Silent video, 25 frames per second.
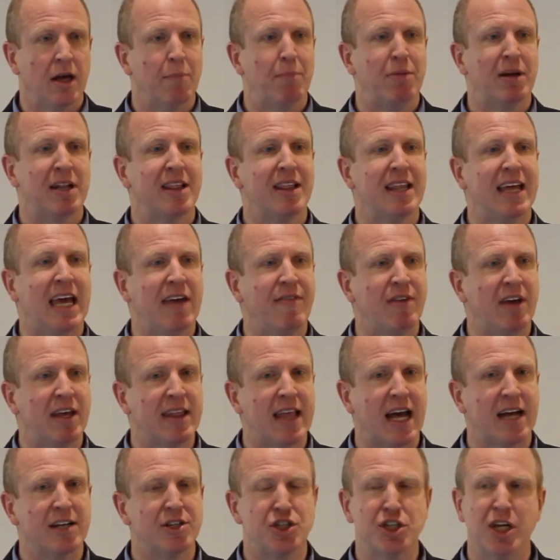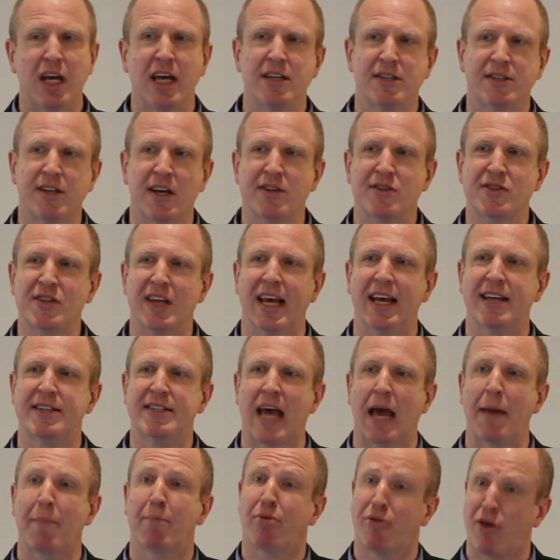Believing that Jesus
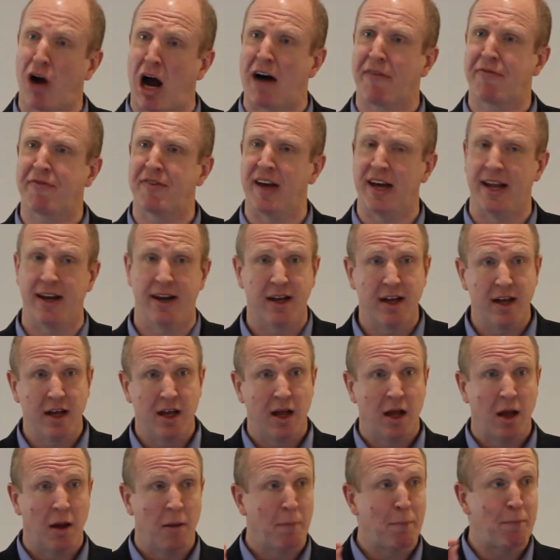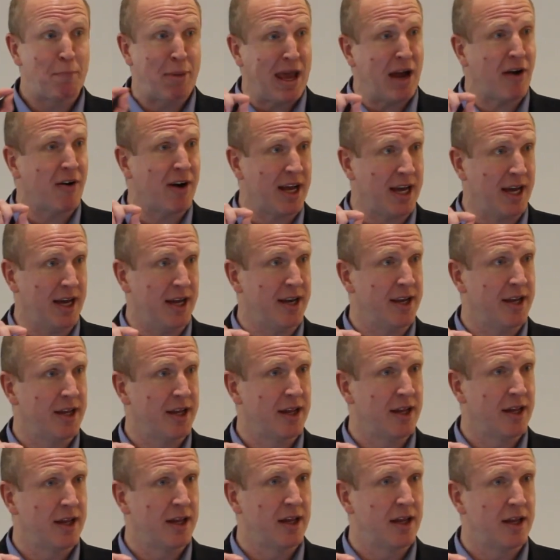is a prophet, period,
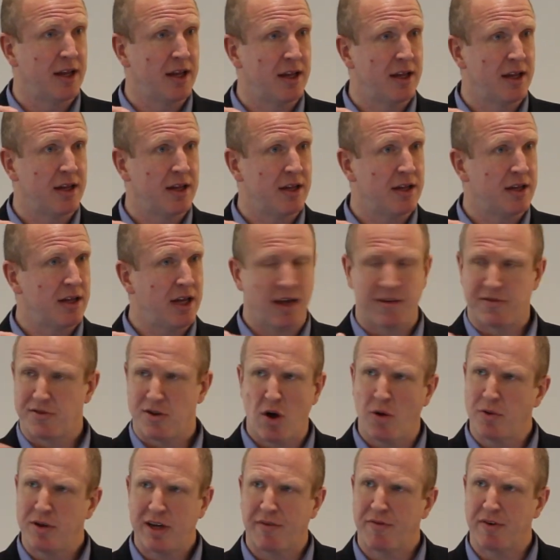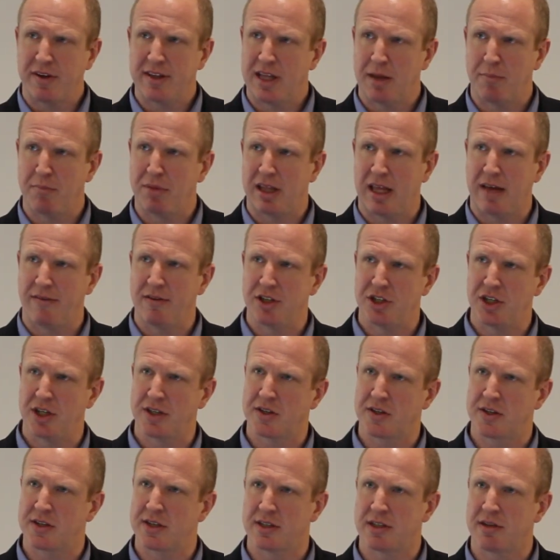is no different than believing
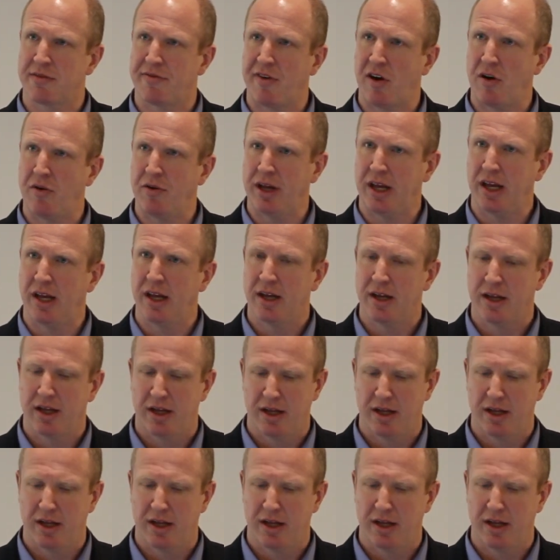Jesus is a phony.